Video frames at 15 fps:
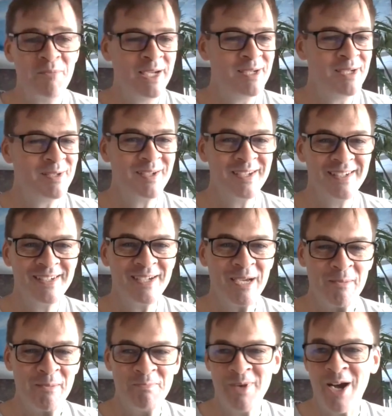that, Ben.
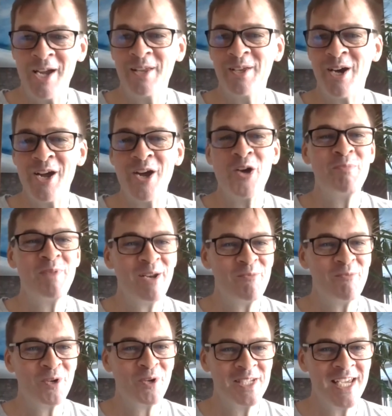I hope
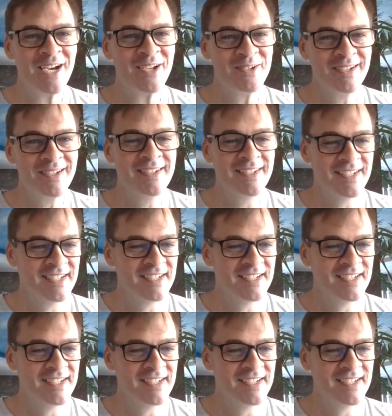that works out.